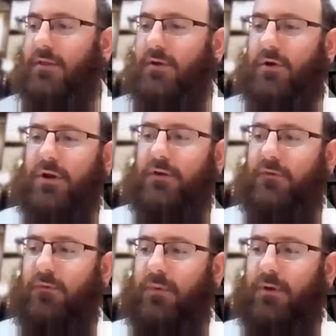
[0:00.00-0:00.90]
there
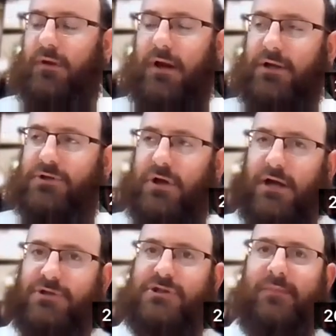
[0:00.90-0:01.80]
needs to be that
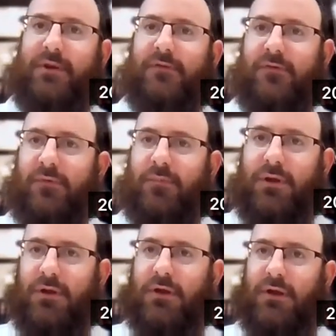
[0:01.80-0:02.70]
Hashem needs to
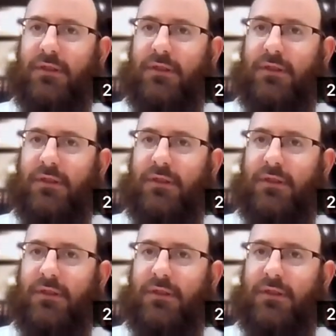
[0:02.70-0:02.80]
be